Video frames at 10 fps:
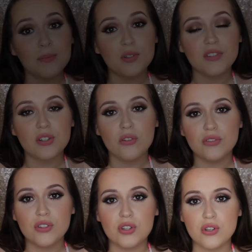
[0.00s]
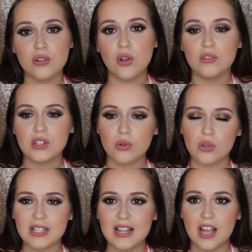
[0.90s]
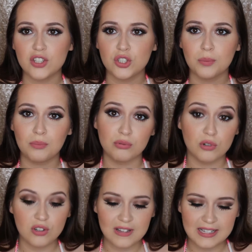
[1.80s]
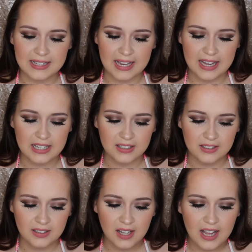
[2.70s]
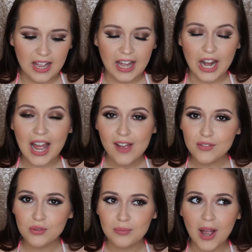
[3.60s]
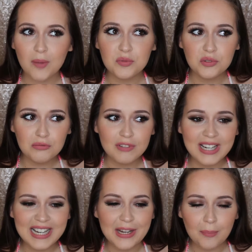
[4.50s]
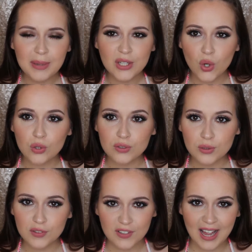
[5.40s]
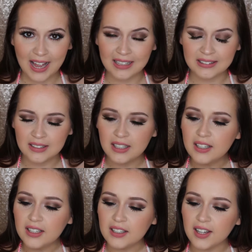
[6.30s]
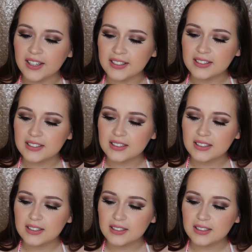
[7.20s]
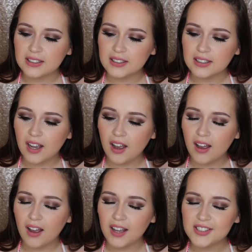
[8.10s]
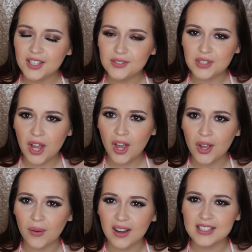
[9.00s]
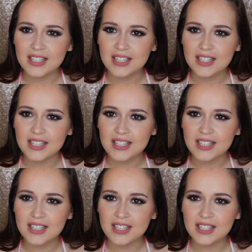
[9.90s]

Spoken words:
moving on to contour / bronzing. I have to admit, I'm not really a big contour fan. Like, I don't know,